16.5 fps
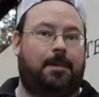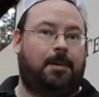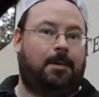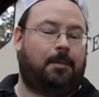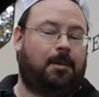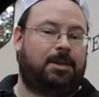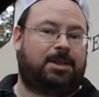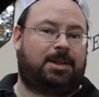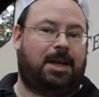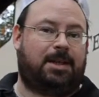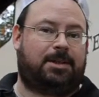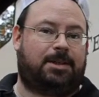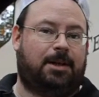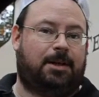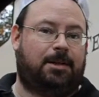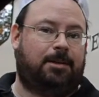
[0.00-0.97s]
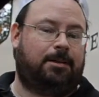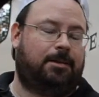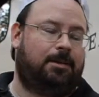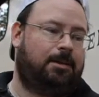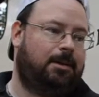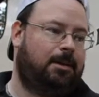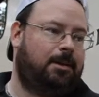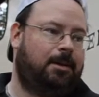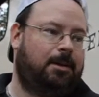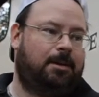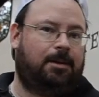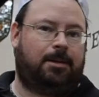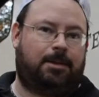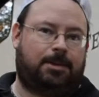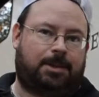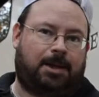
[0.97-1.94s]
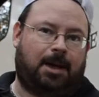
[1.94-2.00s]
Once that's done,
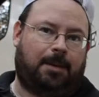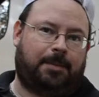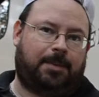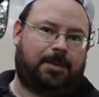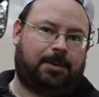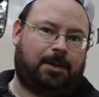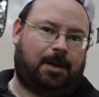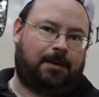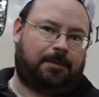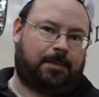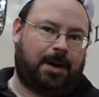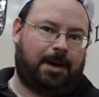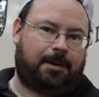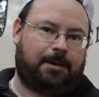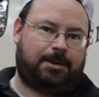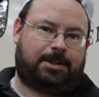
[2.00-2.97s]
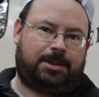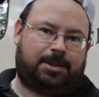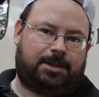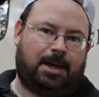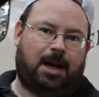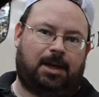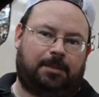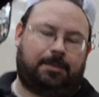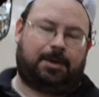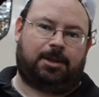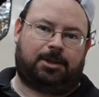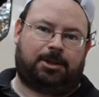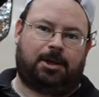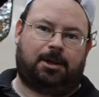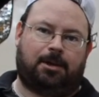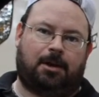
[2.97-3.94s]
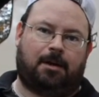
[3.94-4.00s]
there's a couple of breakers inside I'm going to
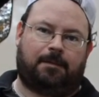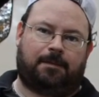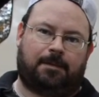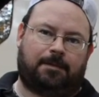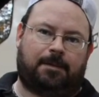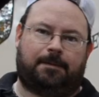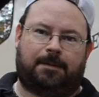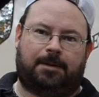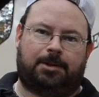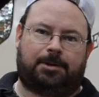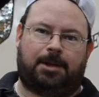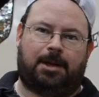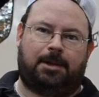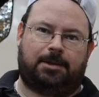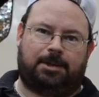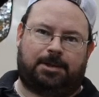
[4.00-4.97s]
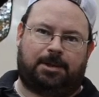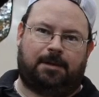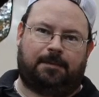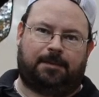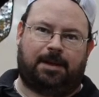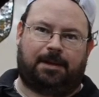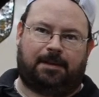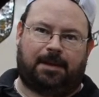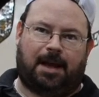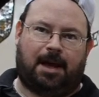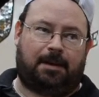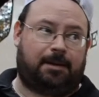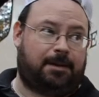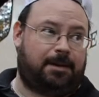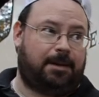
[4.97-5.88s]
shut off for refrigerators and stuff like that,